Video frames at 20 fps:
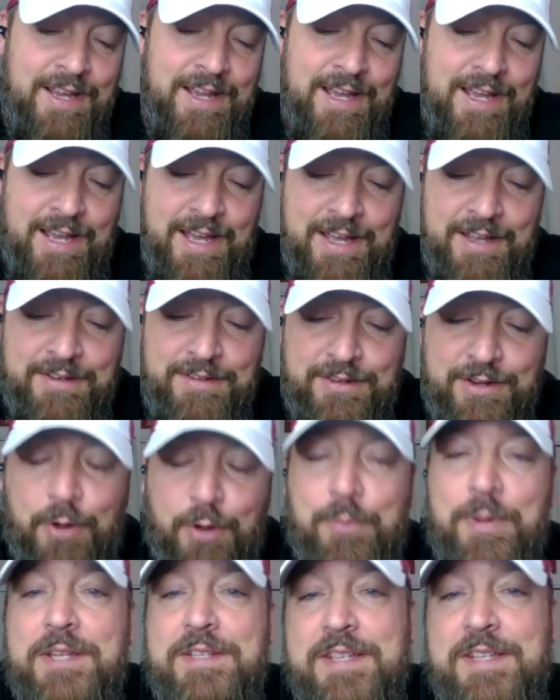
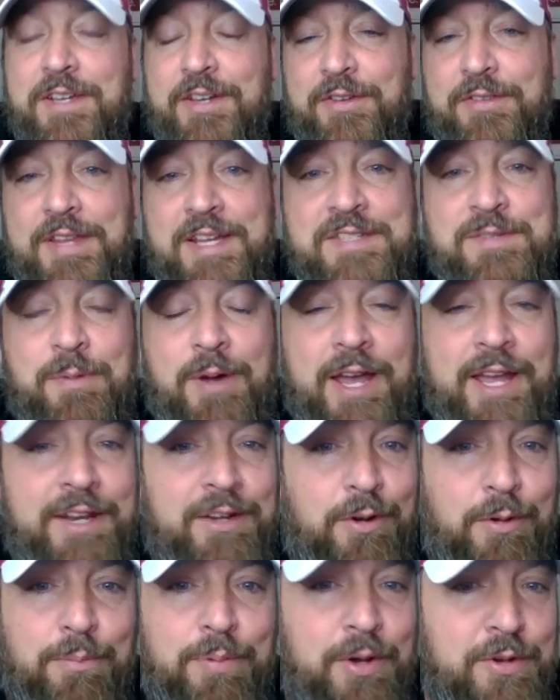No big deal. That's why I
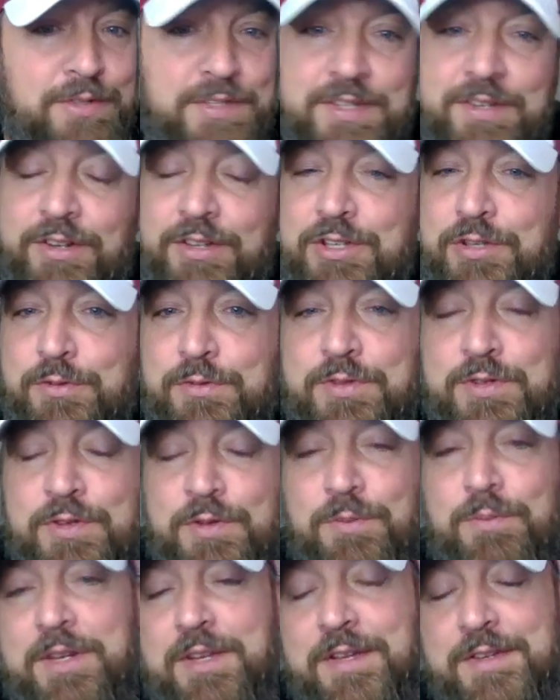don't post it on
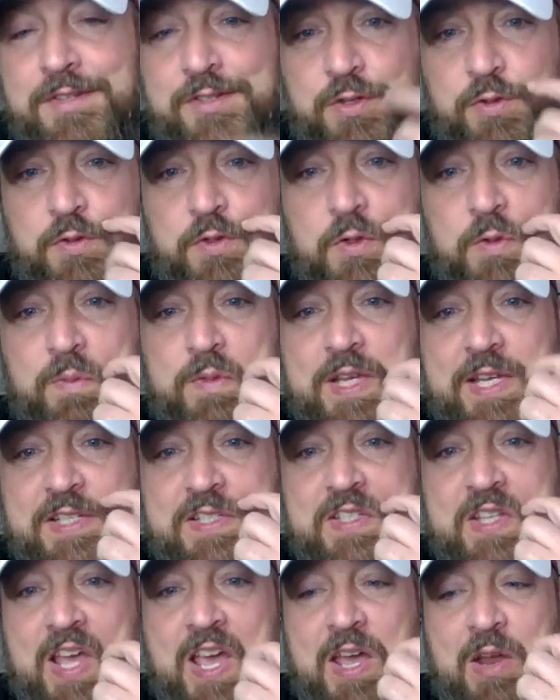YouTube, because YouTube
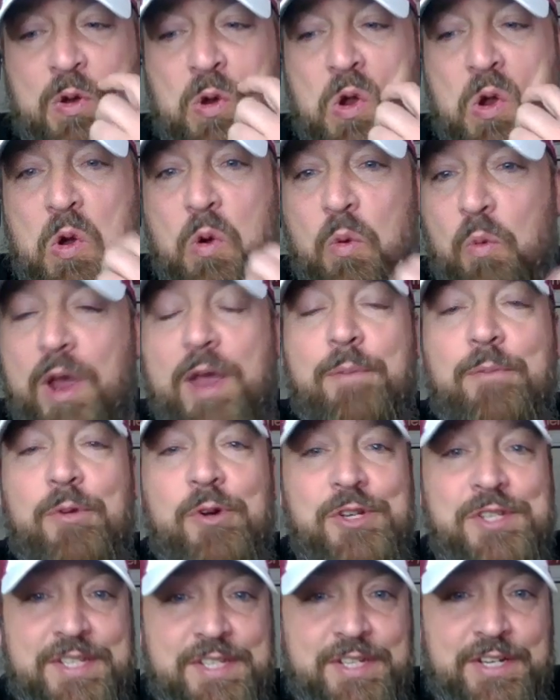takes that way
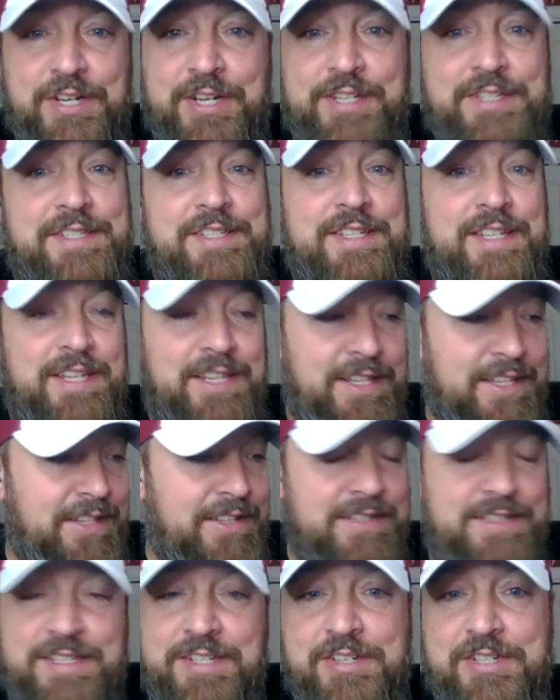more seriously
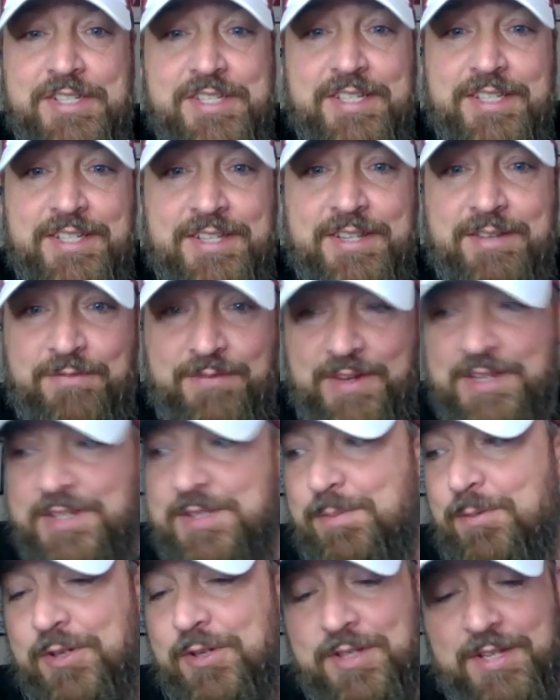than
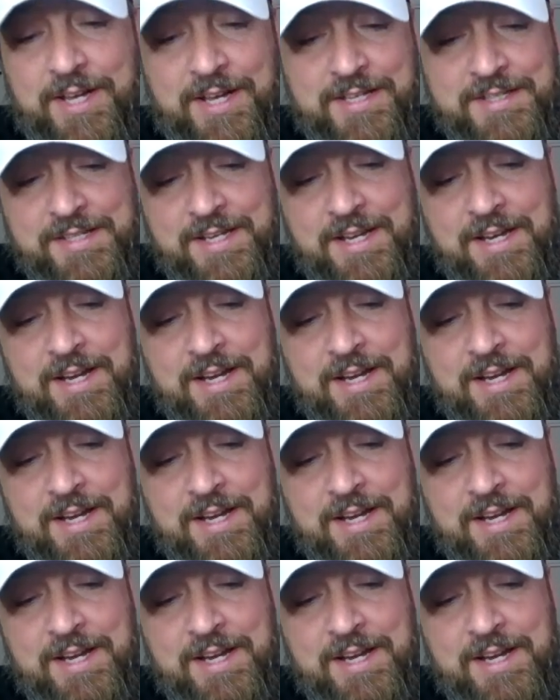Facebook does.